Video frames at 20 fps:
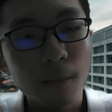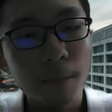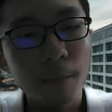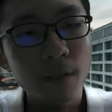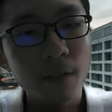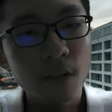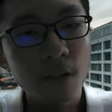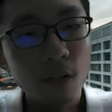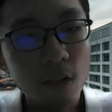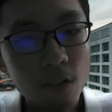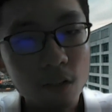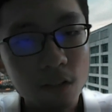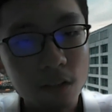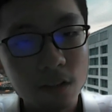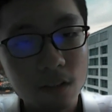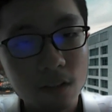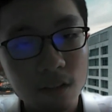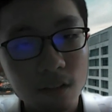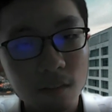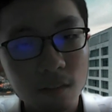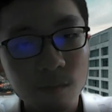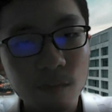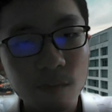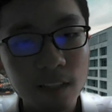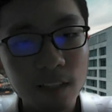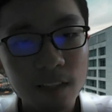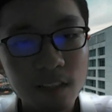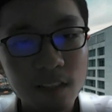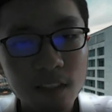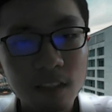because
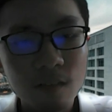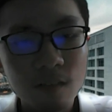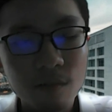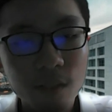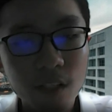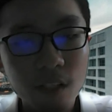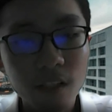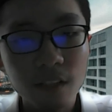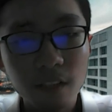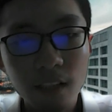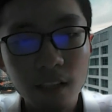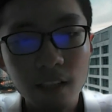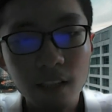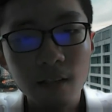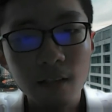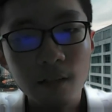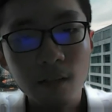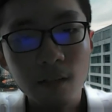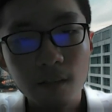vaccine really